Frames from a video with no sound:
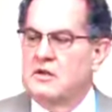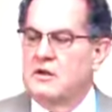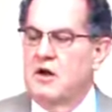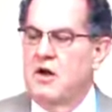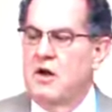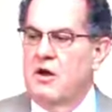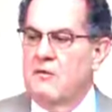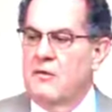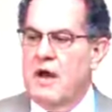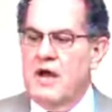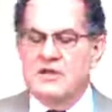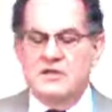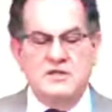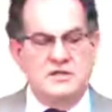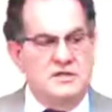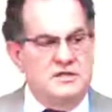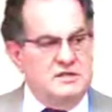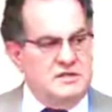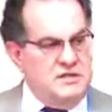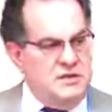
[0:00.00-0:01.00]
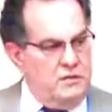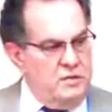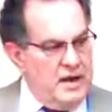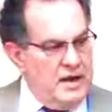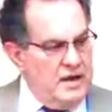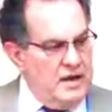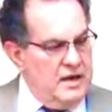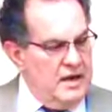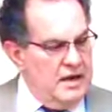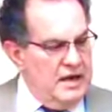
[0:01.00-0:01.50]
law and righteousness, that
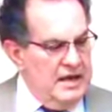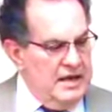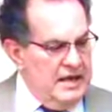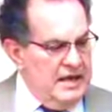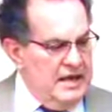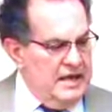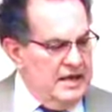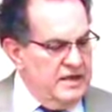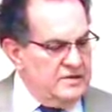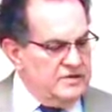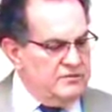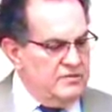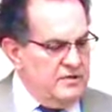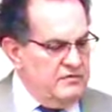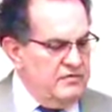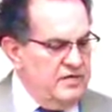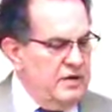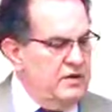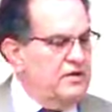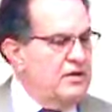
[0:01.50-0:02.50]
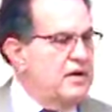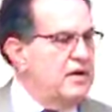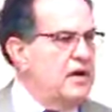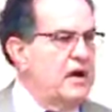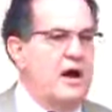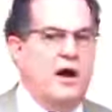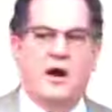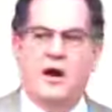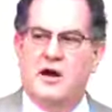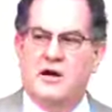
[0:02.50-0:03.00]
when He is revealed in
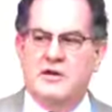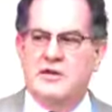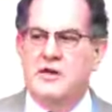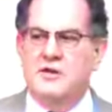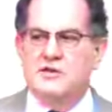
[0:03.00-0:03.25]
the heart,